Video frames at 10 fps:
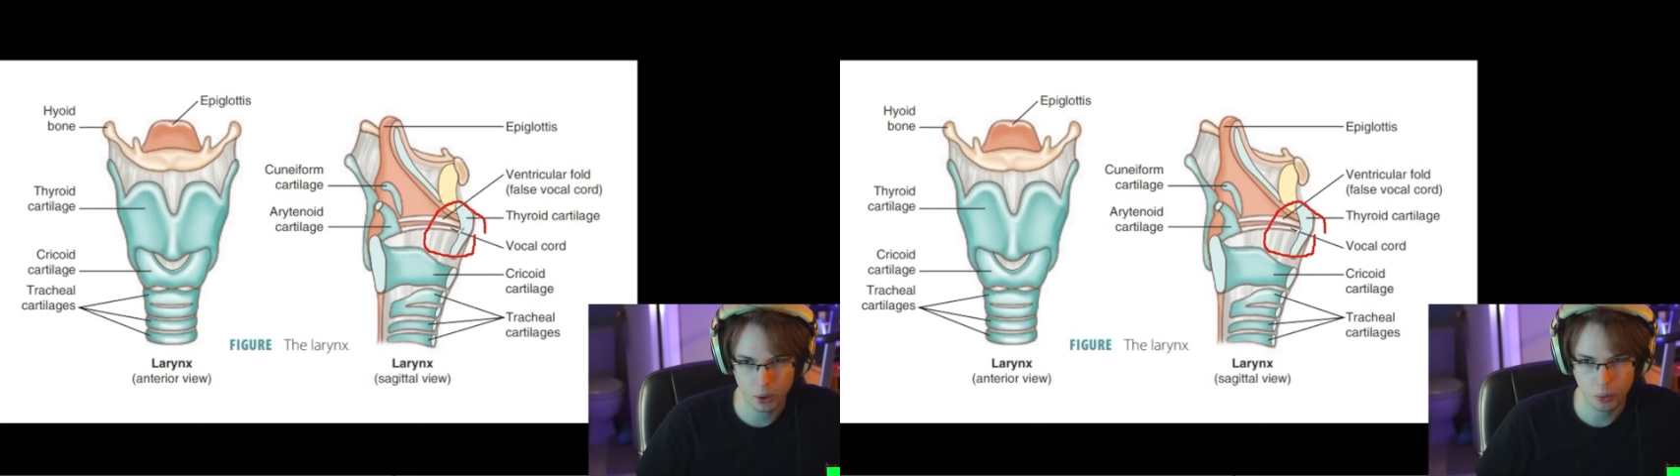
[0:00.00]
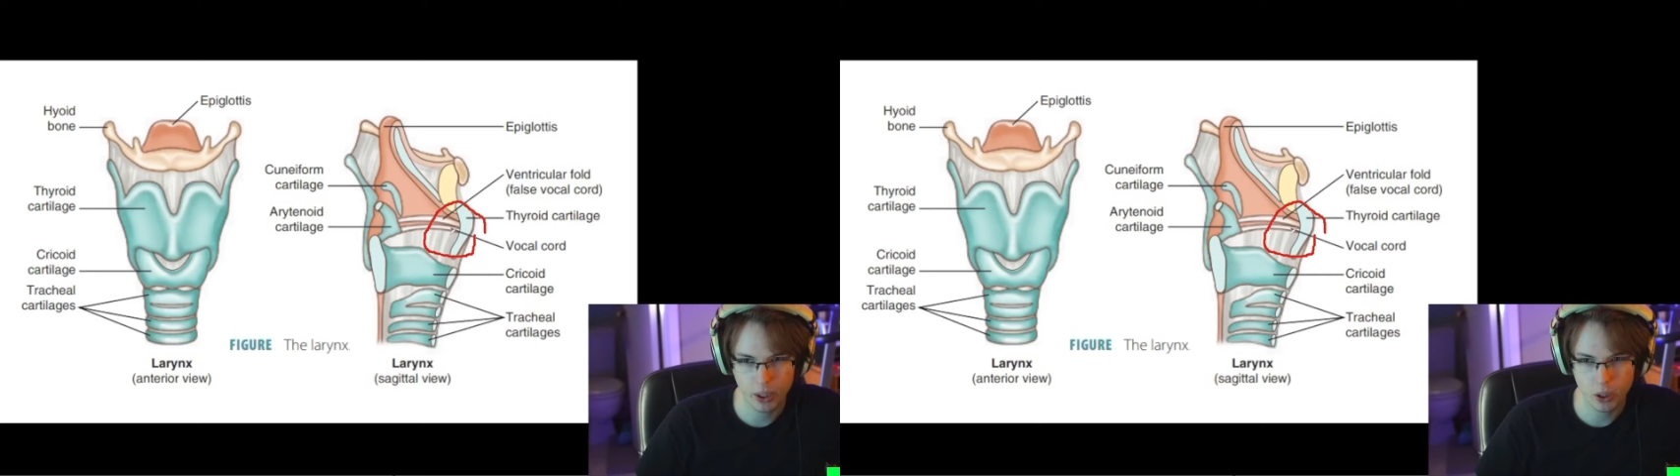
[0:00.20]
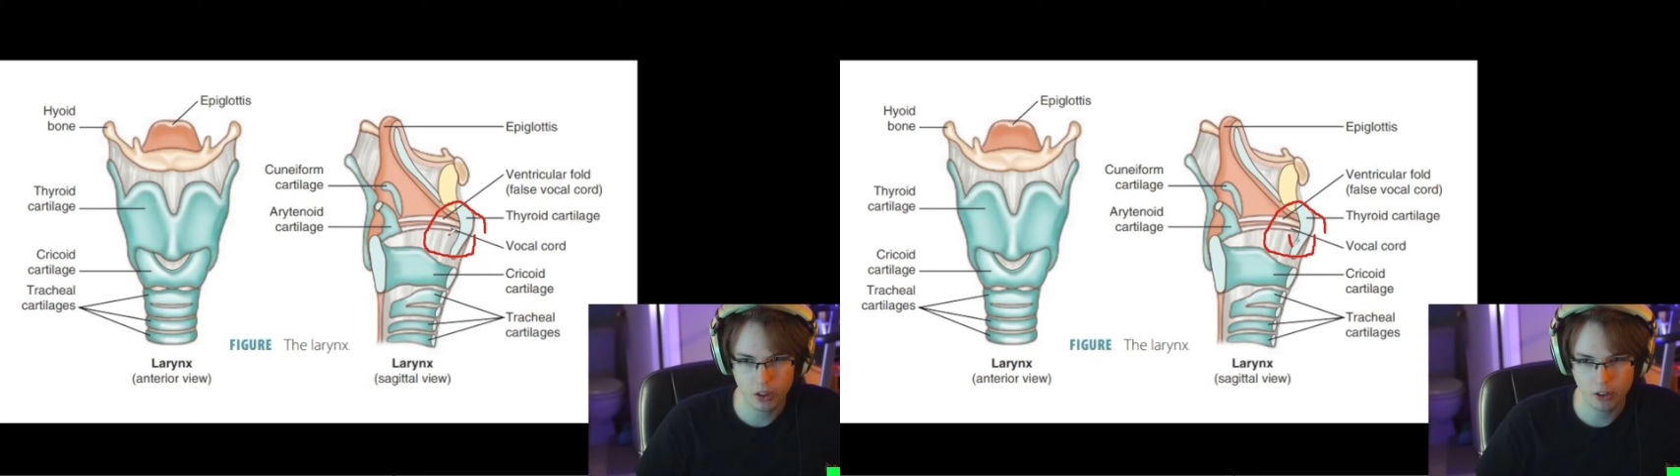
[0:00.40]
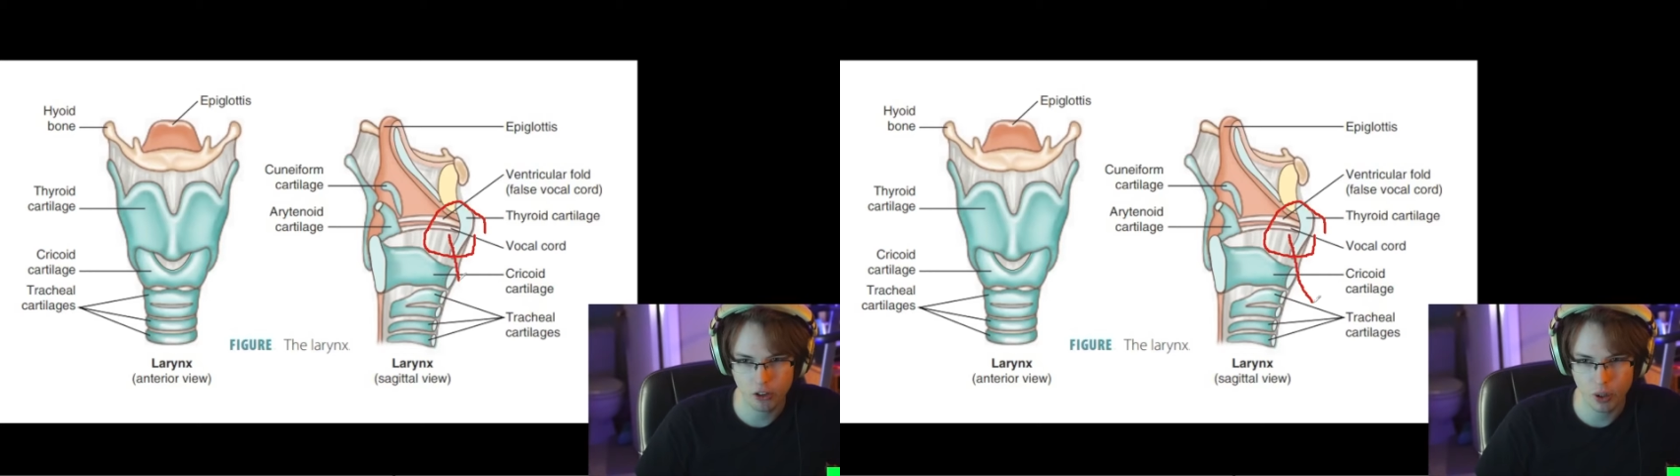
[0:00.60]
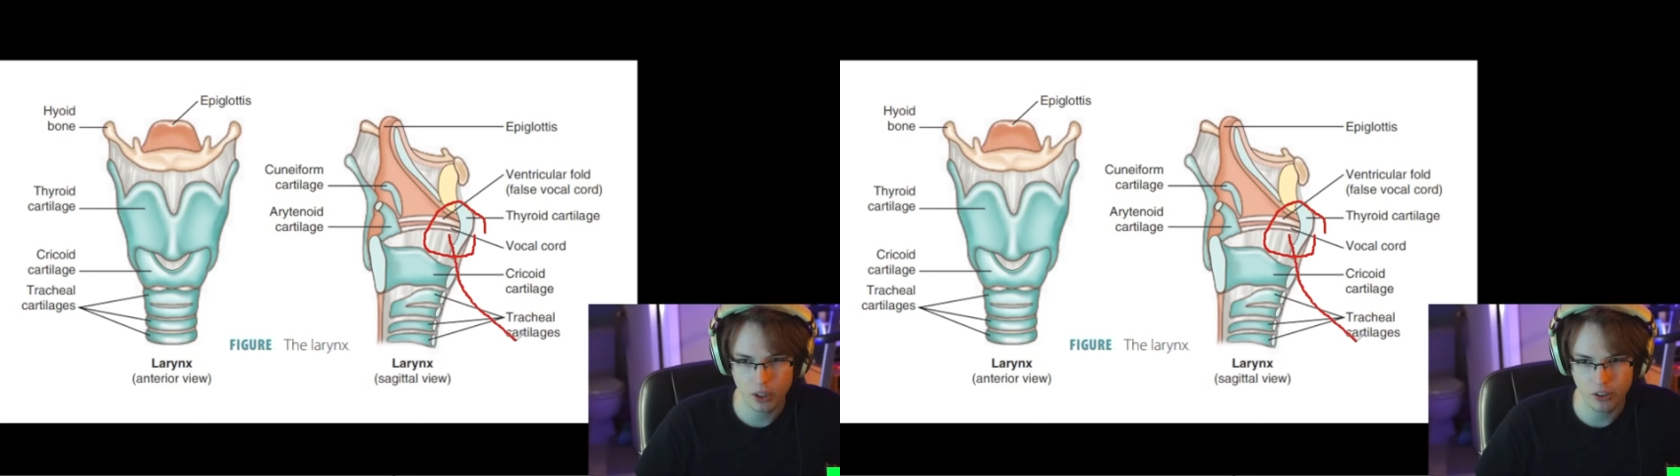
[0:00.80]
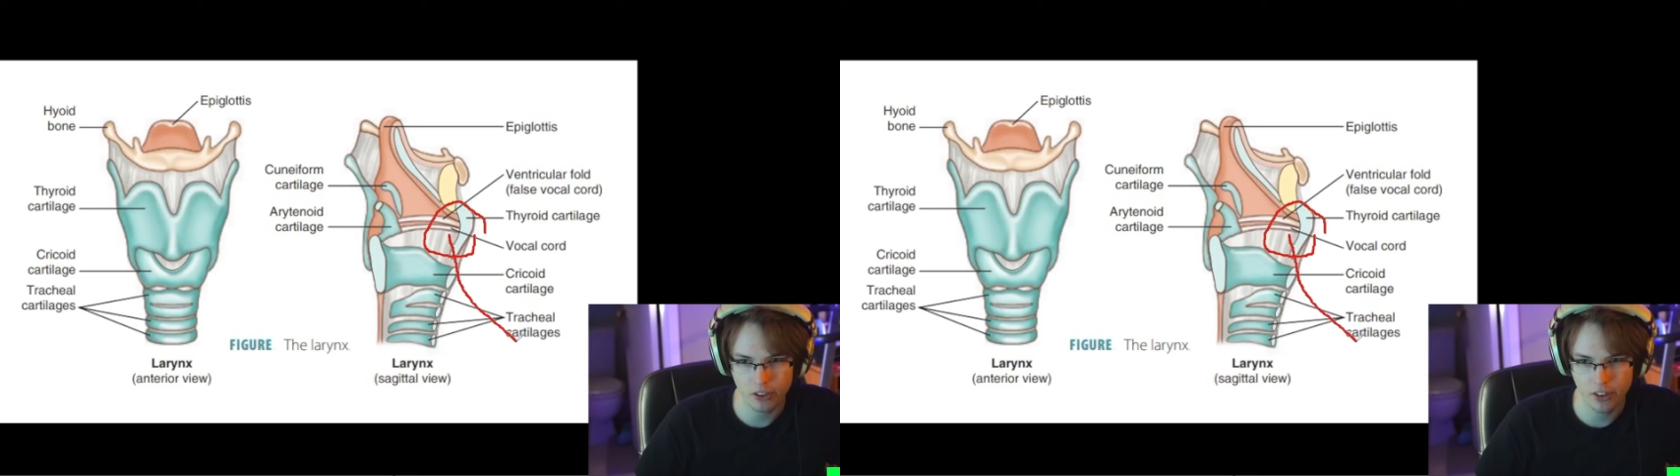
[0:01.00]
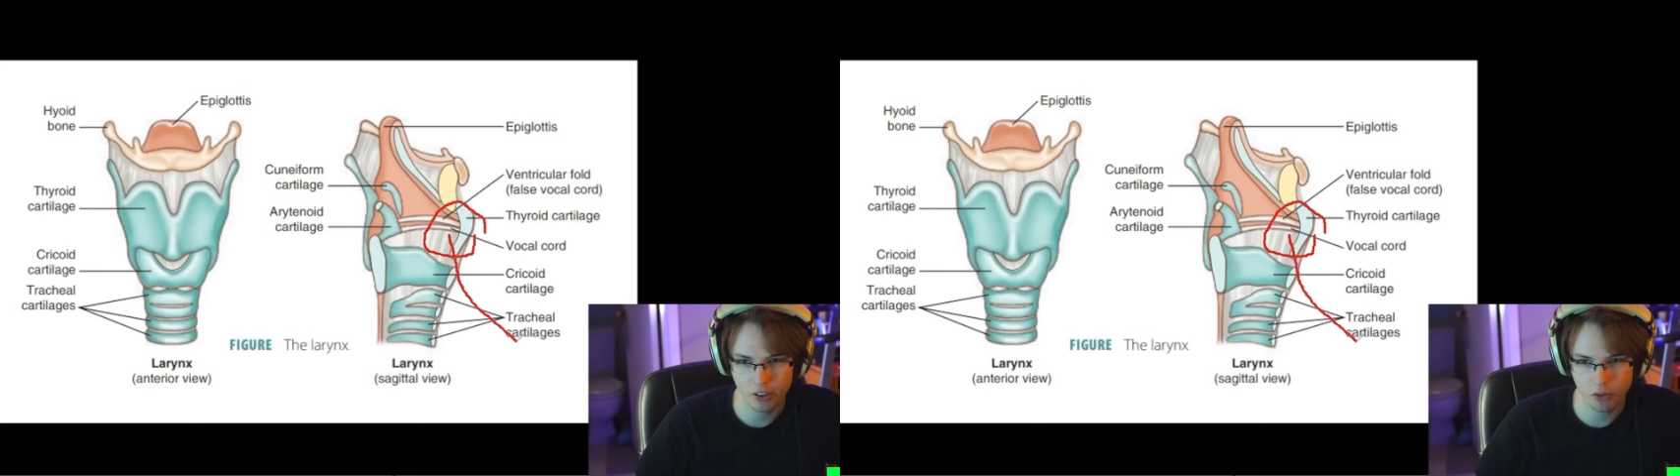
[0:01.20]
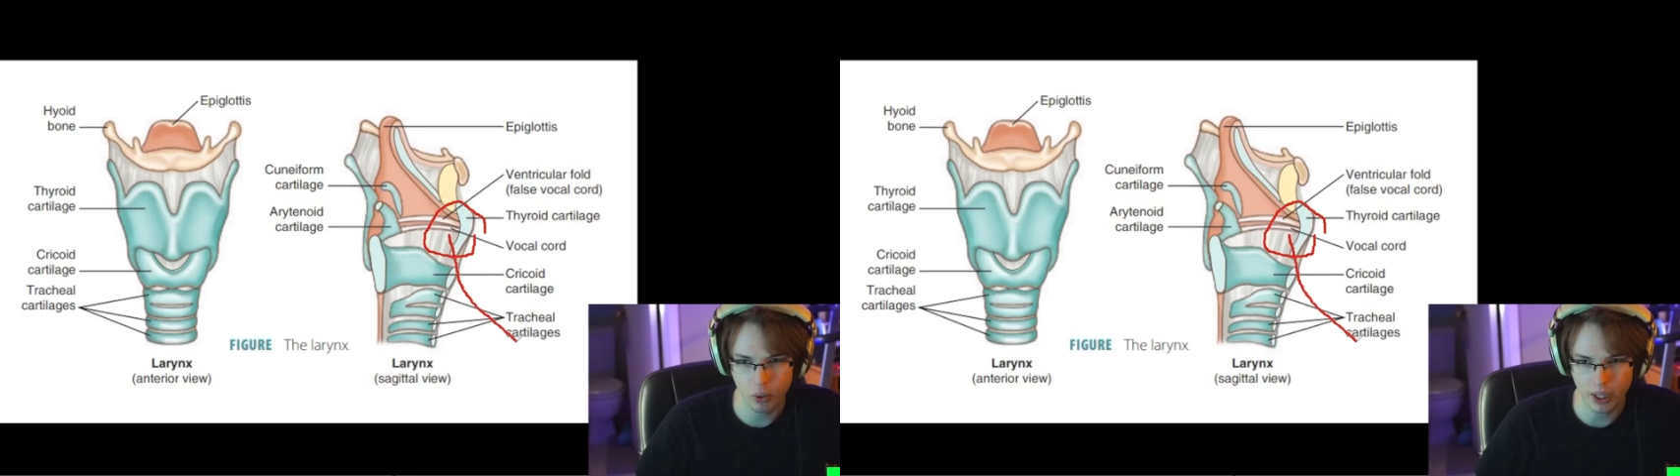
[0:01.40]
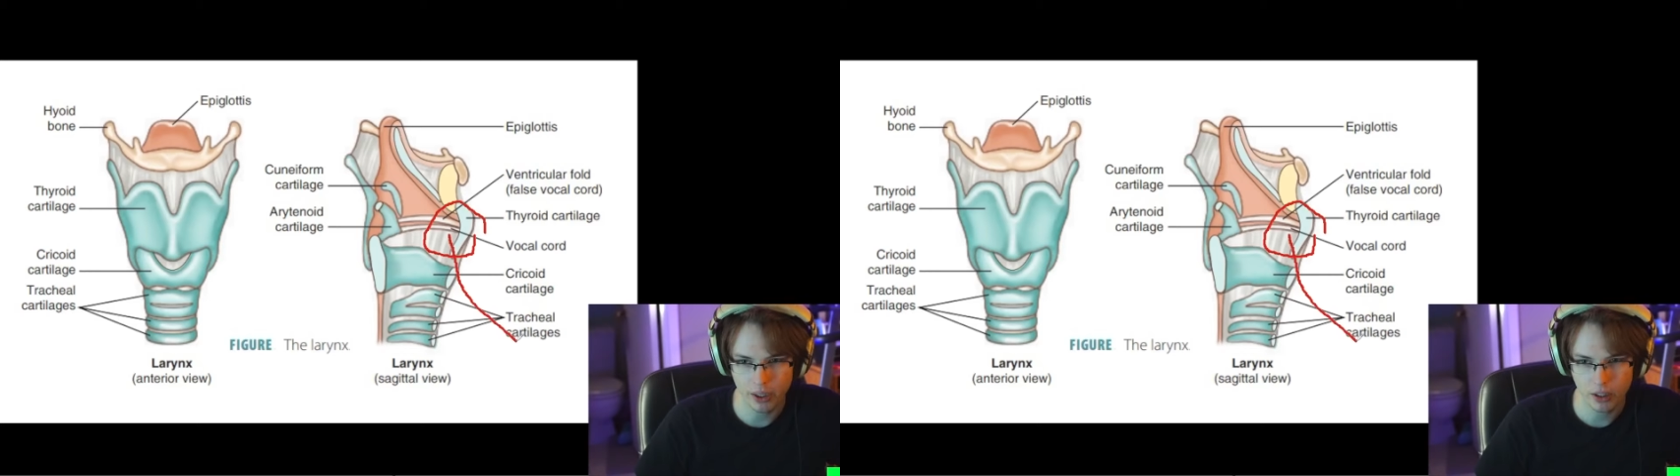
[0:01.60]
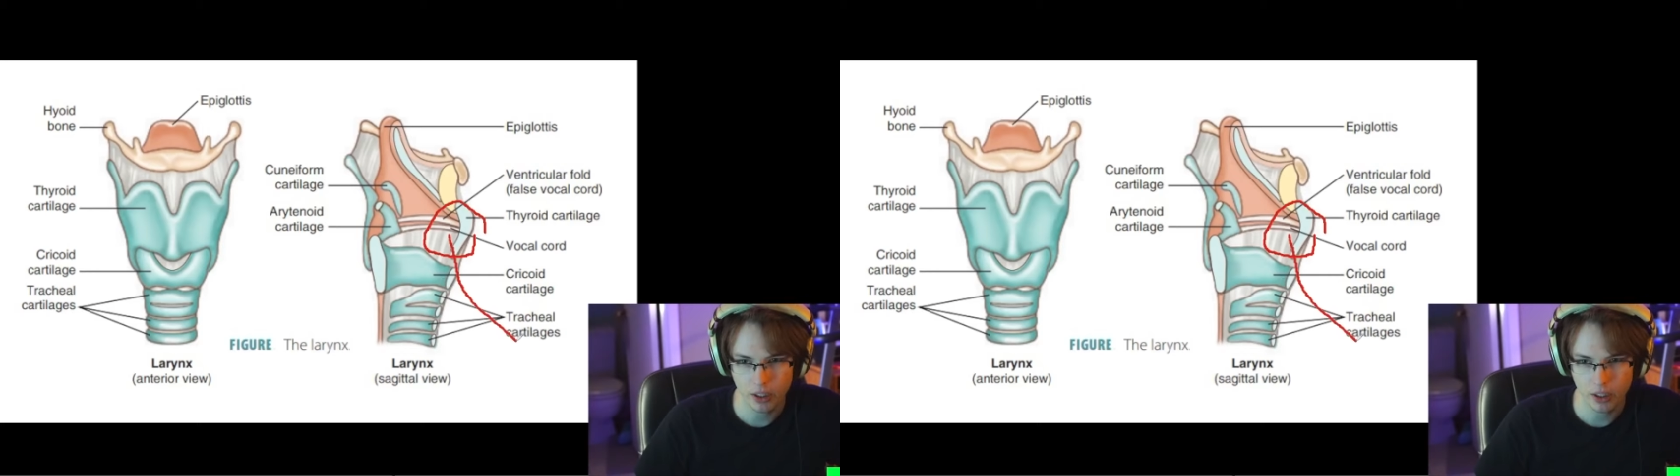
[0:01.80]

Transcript: which stretches this way.